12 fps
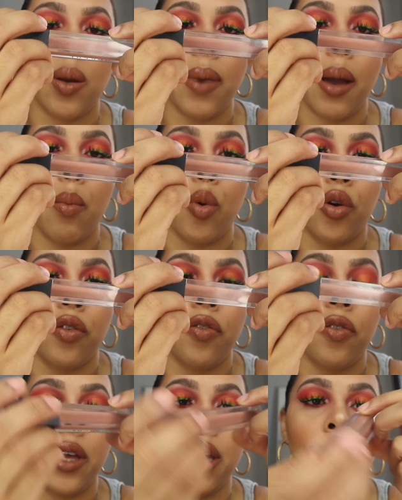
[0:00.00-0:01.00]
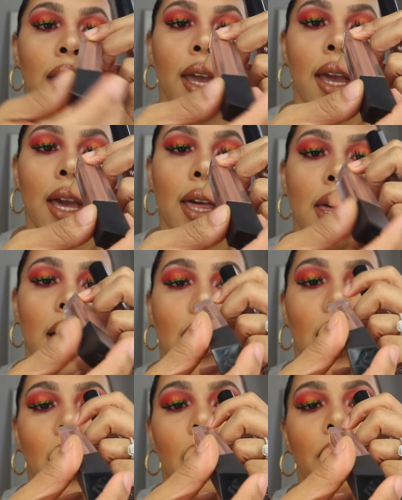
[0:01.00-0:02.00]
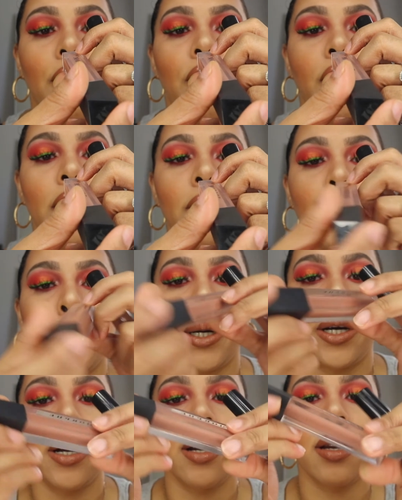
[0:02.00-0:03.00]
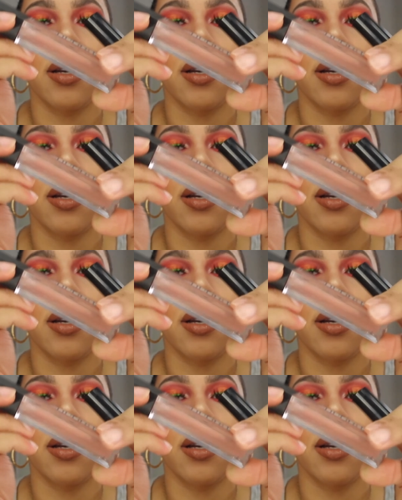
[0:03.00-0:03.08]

one by Morphe, Free Bird.